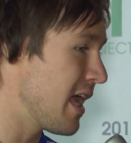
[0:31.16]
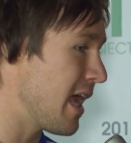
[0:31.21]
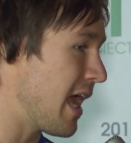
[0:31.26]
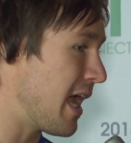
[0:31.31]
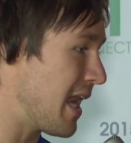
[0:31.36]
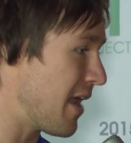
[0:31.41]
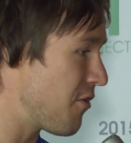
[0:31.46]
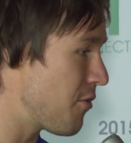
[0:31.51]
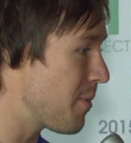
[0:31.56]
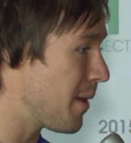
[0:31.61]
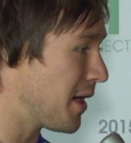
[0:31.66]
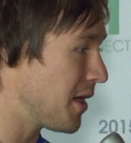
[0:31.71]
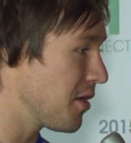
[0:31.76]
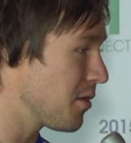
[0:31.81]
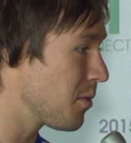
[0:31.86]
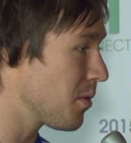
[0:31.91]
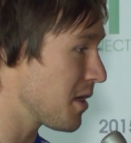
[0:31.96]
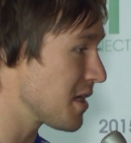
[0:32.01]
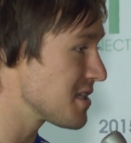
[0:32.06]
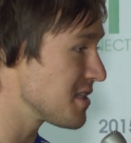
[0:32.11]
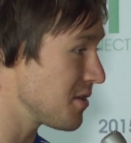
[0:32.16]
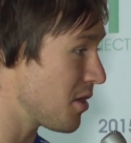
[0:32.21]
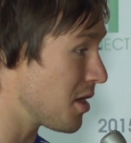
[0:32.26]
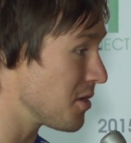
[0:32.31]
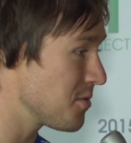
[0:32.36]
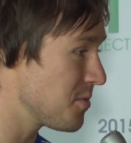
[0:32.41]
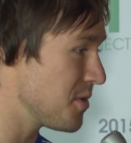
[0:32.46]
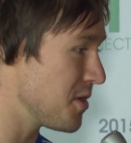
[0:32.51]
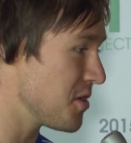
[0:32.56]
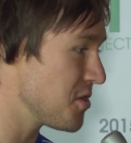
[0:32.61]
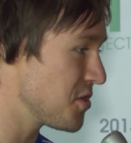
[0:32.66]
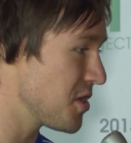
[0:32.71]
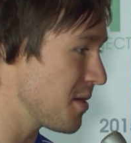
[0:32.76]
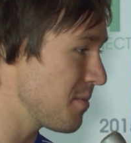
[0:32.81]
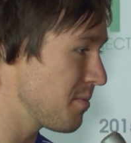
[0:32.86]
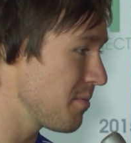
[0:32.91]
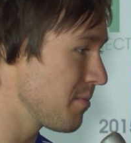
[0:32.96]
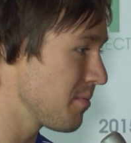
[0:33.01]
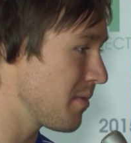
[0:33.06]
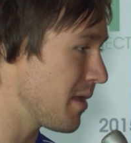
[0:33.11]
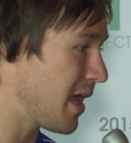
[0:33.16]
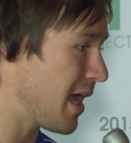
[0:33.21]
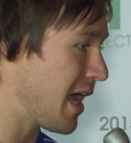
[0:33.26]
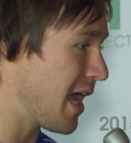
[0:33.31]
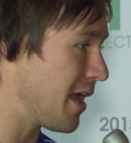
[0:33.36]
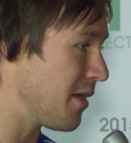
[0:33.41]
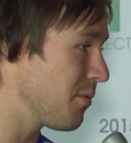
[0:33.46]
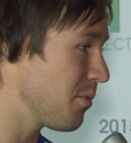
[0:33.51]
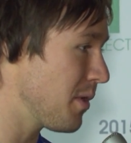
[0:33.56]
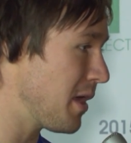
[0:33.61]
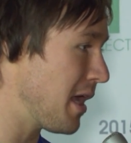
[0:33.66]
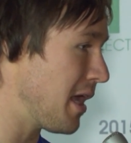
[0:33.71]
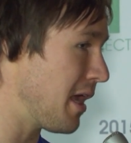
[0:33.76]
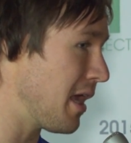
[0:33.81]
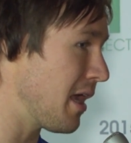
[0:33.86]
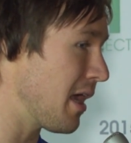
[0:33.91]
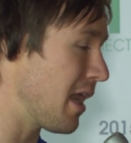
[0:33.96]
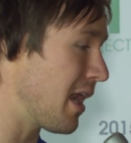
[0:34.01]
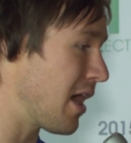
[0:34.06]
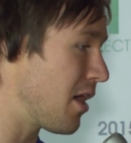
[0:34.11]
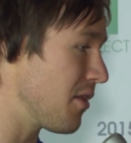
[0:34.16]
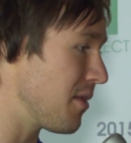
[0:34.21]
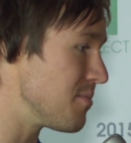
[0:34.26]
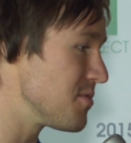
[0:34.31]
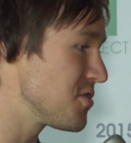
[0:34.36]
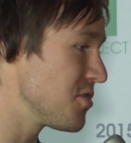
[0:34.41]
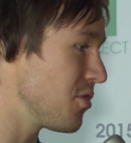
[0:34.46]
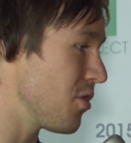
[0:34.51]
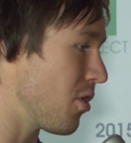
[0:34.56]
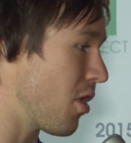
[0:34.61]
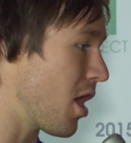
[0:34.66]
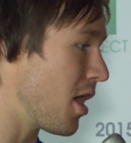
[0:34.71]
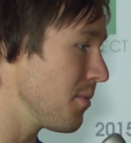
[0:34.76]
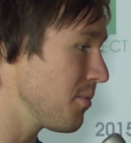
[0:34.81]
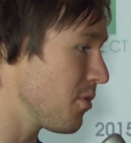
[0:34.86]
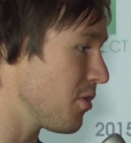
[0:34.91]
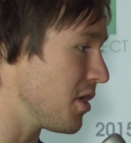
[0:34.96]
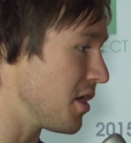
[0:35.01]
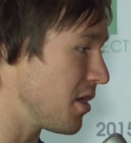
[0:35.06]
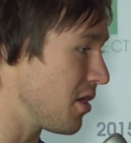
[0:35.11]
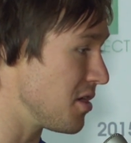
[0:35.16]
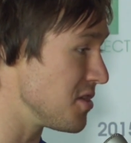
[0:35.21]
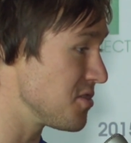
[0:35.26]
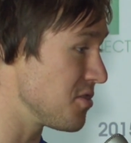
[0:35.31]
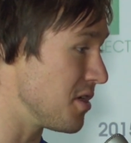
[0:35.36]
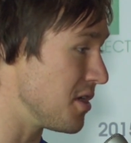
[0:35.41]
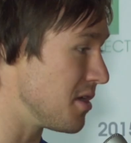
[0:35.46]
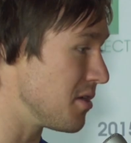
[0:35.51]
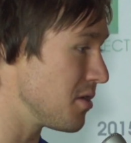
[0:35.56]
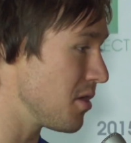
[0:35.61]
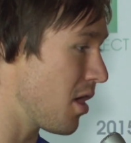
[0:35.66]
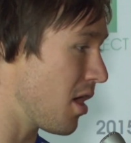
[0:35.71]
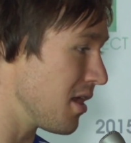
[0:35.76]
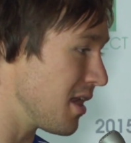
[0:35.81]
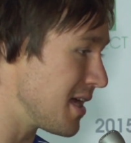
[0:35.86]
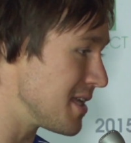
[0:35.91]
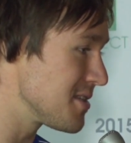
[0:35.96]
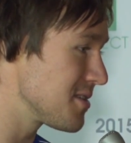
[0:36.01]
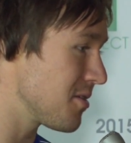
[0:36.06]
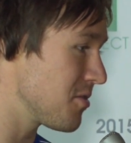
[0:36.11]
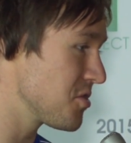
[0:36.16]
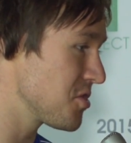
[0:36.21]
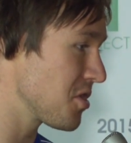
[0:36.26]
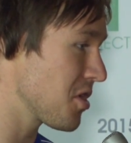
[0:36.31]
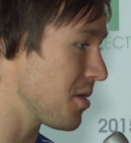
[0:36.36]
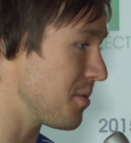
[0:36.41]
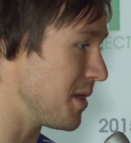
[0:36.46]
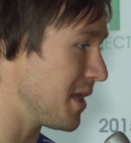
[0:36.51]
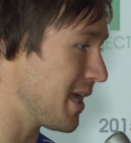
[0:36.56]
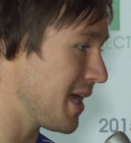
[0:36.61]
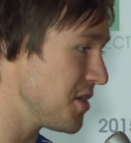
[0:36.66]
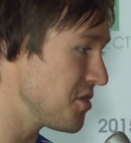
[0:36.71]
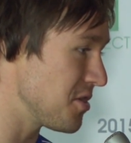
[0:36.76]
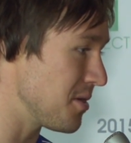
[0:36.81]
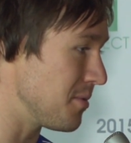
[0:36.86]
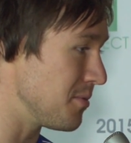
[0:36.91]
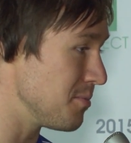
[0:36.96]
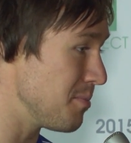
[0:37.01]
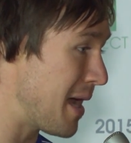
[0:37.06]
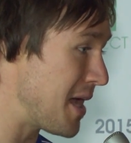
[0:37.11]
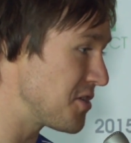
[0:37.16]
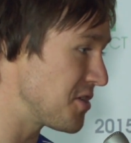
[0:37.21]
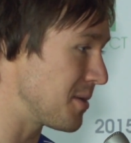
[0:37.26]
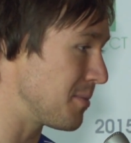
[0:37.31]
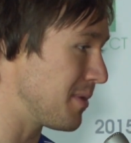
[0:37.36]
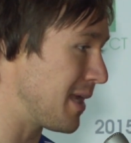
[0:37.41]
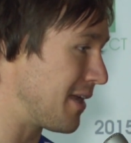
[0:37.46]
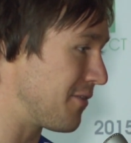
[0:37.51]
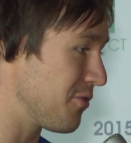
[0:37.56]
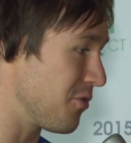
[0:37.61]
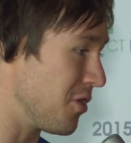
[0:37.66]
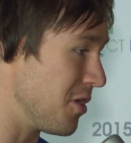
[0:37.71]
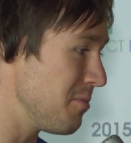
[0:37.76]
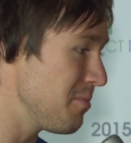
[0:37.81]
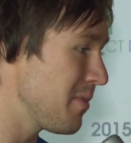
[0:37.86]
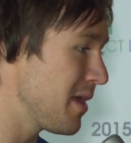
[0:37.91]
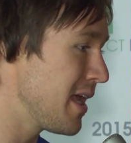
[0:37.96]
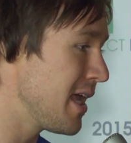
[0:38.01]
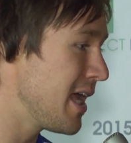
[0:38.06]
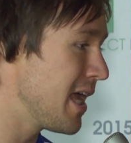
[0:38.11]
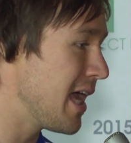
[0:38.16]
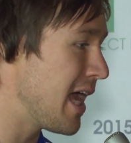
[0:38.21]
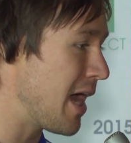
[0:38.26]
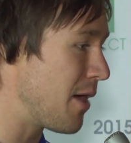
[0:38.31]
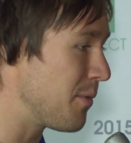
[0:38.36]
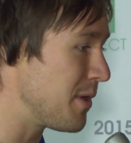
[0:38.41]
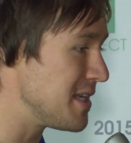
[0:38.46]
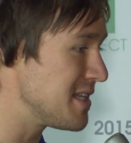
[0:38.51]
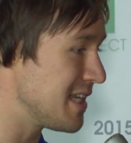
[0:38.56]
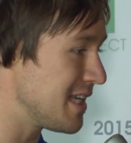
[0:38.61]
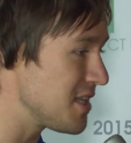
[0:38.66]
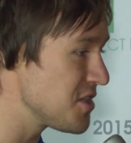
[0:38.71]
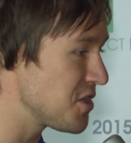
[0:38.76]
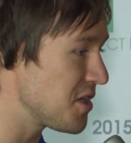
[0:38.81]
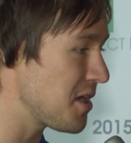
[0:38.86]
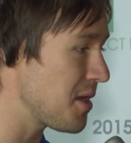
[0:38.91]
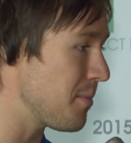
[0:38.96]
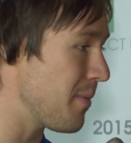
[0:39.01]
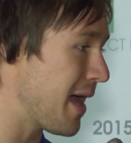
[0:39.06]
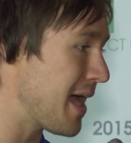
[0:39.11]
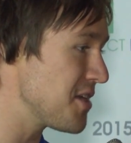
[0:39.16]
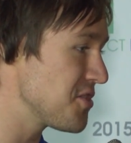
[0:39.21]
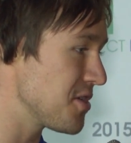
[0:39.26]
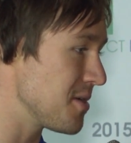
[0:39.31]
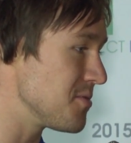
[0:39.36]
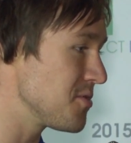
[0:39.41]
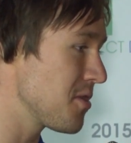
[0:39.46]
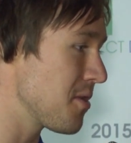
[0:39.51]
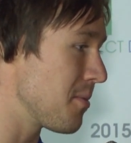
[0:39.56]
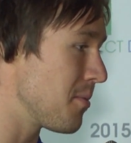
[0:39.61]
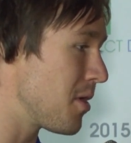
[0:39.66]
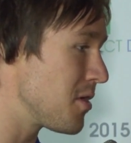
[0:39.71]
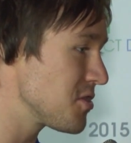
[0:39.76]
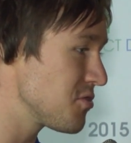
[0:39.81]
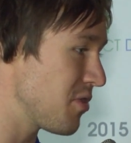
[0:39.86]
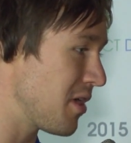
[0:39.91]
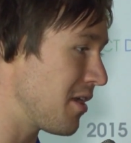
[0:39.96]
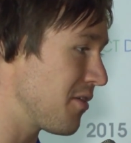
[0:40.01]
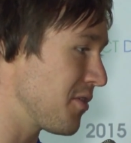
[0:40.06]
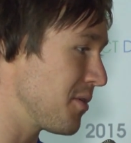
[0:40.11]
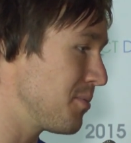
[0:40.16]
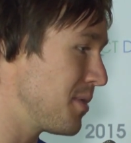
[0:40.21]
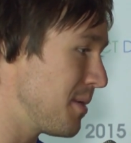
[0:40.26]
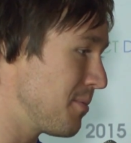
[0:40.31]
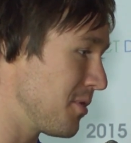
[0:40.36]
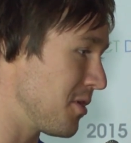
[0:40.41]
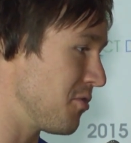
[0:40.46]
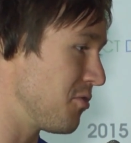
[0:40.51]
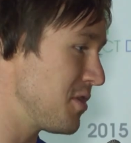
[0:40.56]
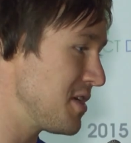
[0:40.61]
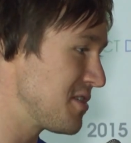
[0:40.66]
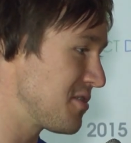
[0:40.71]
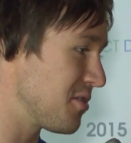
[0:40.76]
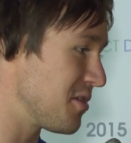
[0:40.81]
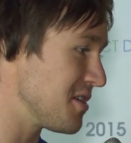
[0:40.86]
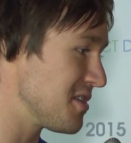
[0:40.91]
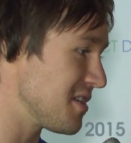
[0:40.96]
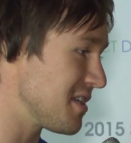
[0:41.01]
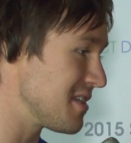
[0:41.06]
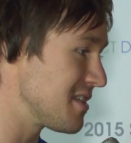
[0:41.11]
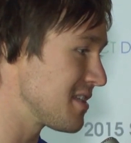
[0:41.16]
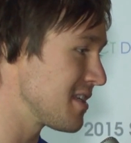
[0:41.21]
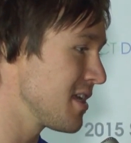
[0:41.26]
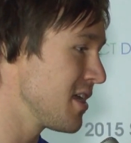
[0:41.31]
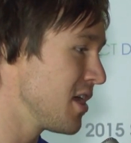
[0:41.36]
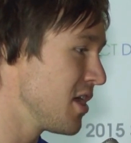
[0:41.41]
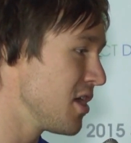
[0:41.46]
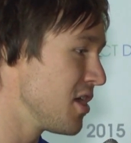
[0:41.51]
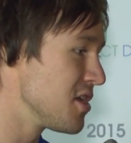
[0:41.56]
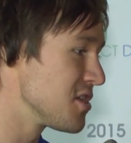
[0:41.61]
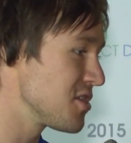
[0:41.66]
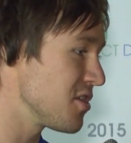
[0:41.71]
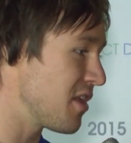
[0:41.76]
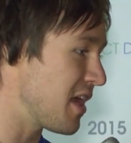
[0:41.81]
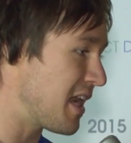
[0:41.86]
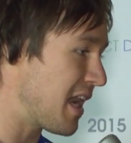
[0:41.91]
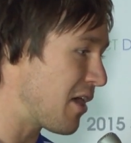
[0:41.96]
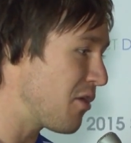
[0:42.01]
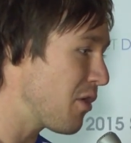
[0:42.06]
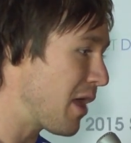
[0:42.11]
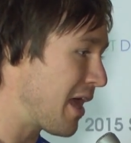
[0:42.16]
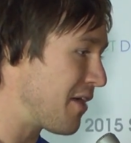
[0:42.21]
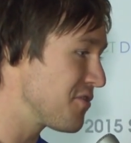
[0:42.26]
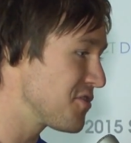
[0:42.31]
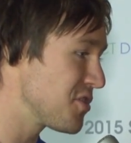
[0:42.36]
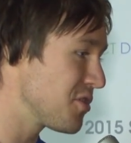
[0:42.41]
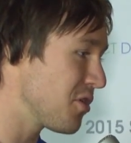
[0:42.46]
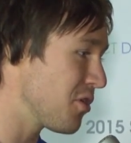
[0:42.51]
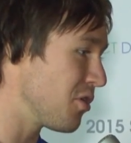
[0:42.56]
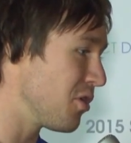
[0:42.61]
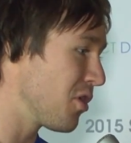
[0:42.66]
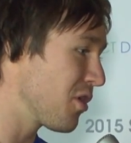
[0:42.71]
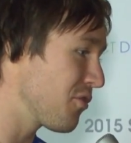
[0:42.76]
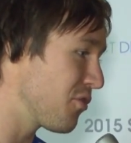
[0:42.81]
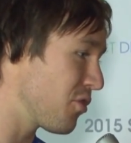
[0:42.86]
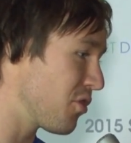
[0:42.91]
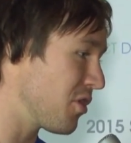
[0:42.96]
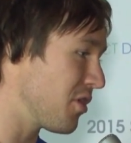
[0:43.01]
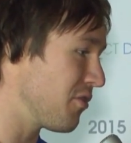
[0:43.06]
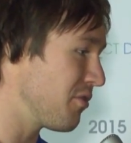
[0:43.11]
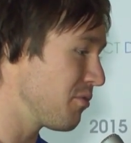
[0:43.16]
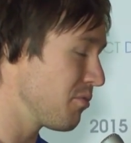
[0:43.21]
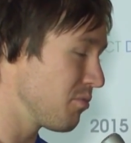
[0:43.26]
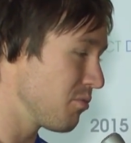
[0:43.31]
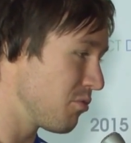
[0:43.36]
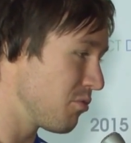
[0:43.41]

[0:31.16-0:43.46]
and everybody who works in entrepreneurship, and we allow them to onboard onto an online social communication matching platform, and we intelligently match them to the most relevant people and resources so they don't have to look for